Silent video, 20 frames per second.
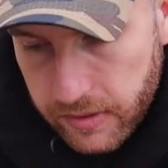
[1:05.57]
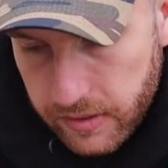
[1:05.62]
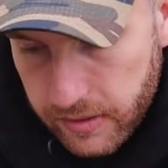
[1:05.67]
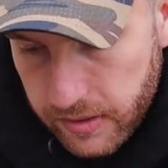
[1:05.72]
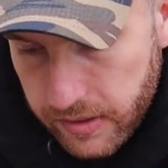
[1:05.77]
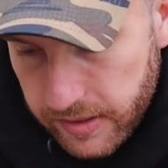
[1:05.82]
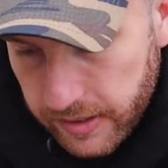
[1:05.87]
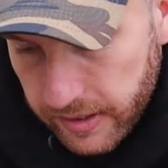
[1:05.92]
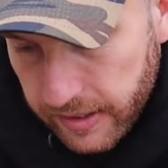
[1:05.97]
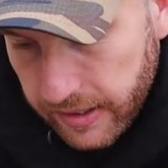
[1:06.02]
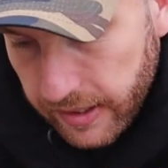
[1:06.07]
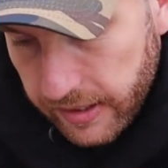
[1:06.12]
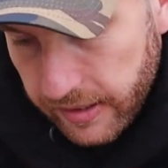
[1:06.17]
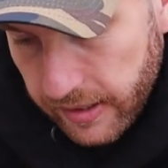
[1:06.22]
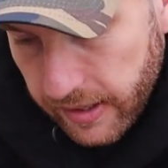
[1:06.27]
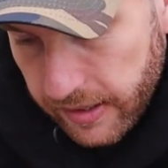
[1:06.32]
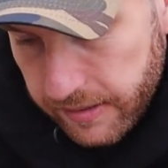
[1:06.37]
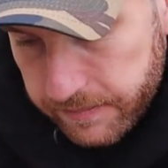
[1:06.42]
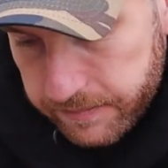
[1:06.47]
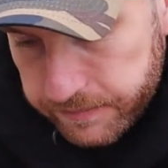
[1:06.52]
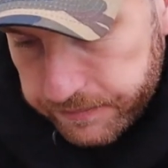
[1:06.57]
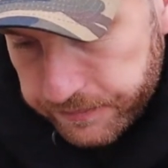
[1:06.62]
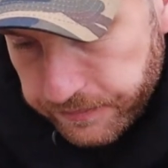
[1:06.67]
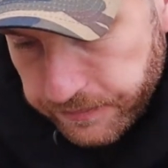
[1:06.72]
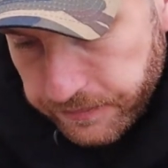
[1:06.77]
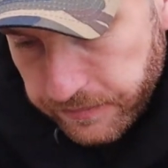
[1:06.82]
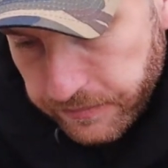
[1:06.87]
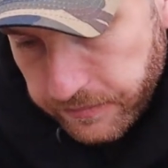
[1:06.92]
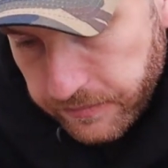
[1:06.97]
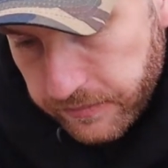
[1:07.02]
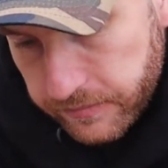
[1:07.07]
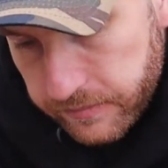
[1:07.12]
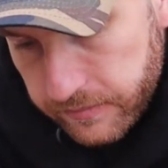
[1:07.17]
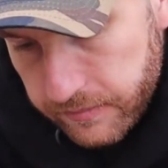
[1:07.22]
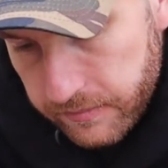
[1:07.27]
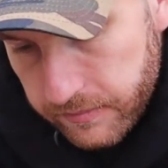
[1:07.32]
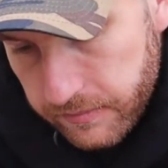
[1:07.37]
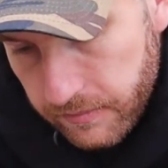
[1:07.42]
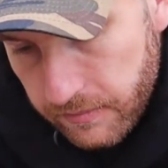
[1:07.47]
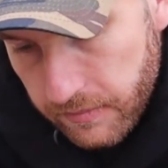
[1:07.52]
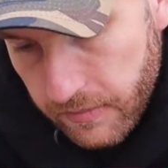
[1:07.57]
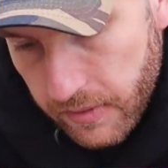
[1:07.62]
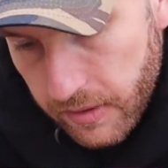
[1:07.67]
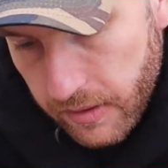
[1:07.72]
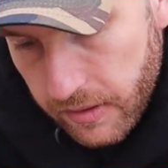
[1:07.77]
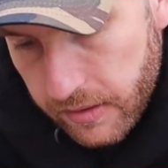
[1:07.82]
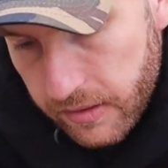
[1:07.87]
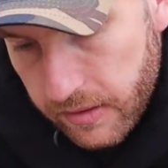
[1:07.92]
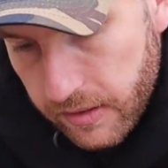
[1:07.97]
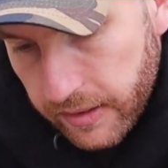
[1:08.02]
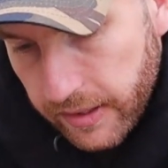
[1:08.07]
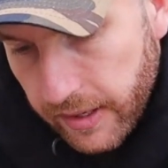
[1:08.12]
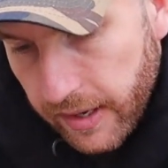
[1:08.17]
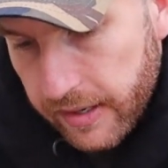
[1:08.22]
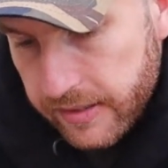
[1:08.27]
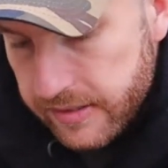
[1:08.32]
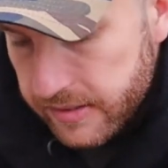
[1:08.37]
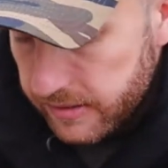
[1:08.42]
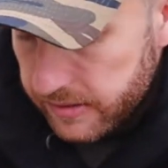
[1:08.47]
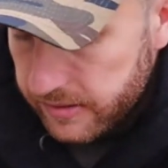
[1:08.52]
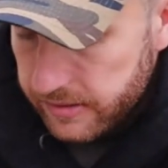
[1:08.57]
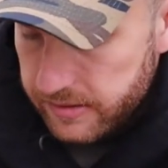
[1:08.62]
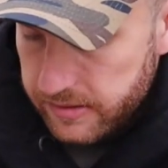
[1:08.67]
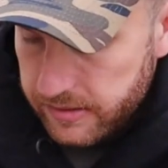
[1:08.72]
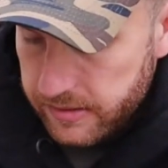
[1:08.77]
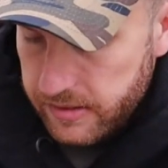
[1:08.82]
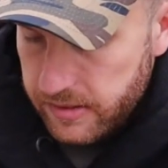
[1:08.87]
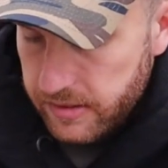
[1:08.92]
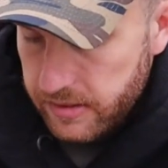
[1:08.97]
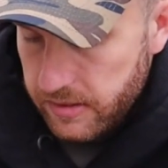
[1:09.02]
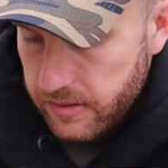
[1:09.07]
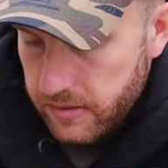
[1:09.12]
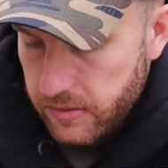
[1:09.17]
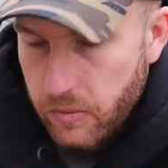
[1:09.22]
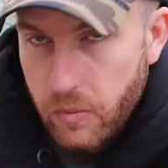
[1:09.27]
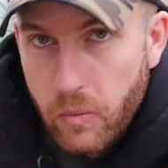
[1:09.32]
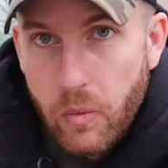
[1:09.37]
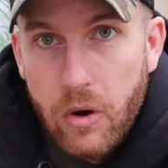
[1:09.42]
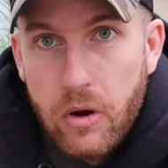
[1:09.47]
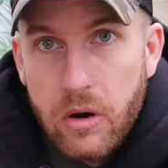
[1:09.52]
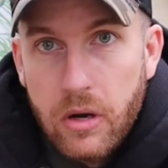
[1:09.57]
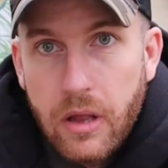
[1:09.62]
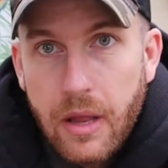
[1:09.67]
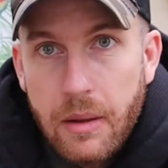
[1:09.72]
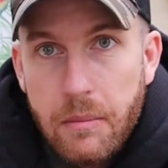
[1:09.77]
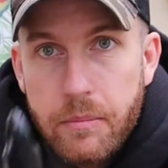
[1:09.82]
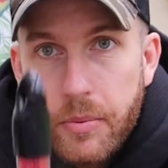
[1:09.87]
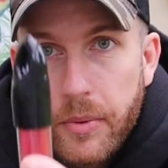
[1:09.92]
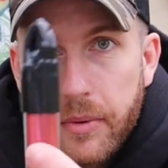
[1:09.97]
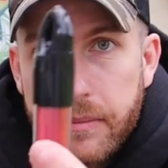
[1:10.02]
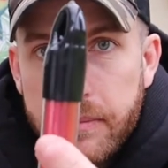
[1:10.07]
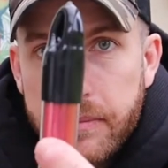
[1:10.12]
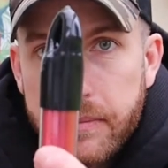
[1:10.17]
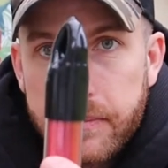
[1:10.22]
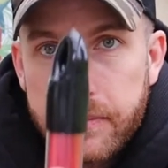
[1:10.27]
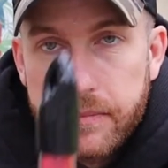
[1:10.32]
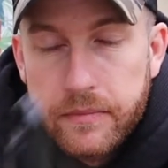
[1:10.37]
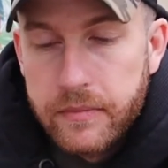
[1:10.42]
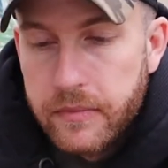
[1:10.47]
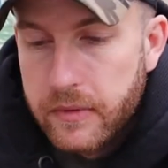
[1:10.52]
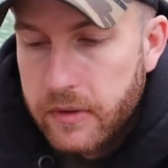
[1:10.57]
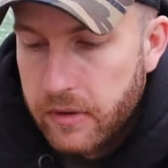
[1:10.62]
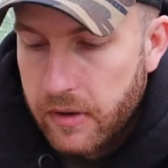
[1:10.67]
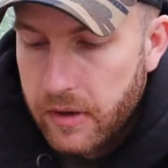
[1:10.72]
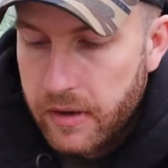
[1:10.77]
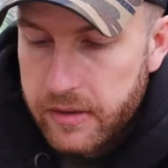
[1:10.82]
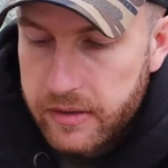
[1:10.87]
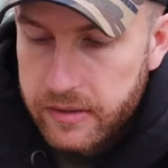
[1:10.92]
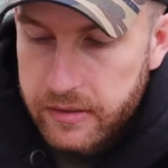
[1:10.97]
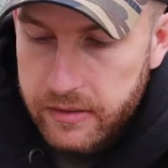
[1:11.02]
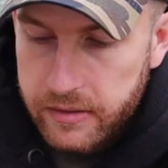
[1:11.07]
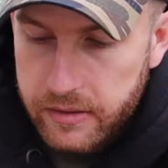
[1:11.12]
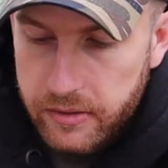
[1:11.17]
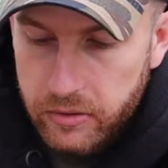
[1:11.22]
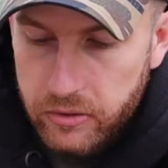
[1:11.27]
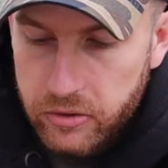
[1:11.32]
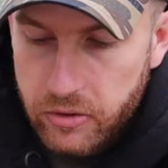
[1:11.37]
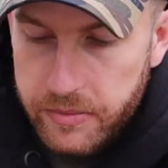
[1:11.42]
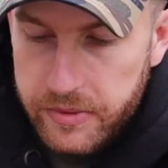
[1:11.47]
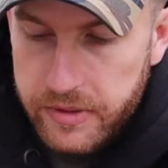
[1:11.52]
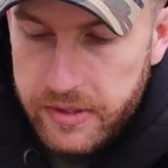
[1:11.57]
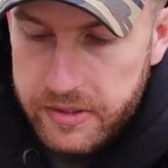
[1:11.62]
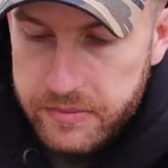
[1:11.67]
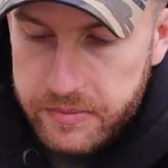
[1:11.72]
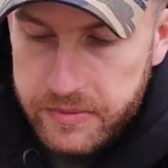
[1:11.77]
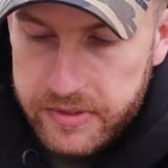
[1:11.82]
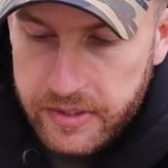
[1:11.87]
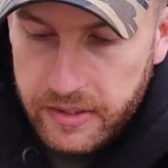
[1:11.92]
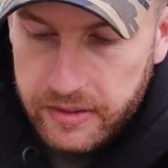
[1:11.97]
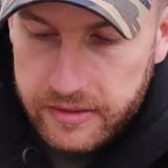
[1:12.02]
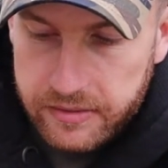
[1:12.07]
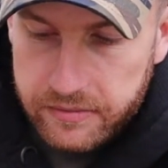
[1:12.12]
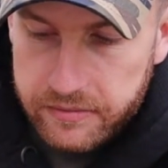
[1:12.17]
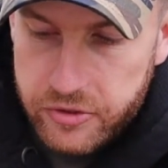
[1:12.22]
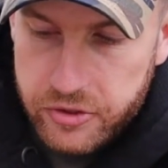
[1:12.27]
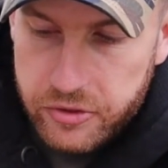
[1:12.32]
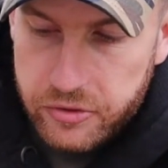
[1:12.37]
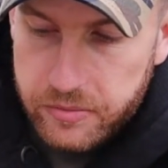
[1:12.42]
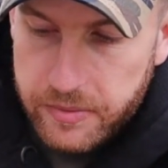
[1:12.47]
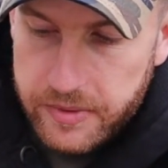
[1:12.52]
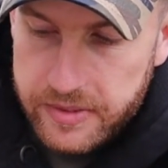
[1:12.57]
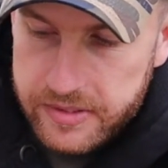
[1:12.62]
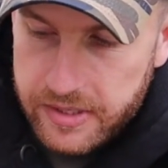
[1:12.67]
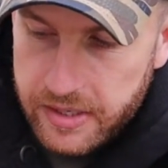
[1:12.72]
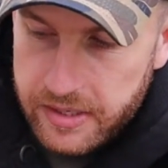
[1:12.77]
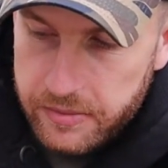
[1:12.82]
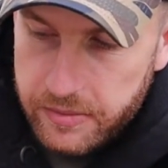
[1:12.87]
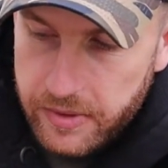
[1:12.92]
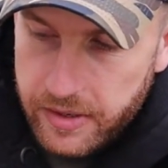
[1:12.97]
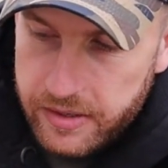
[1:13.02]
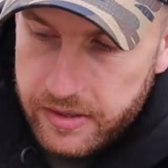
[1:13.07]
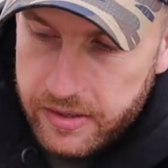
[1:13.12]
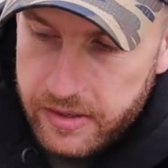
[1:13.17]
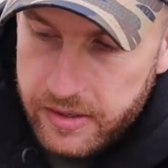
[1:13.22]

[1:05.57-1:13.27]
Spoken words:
in the kit then, you get one clamp, alright, they all come in these protective tubings anyway.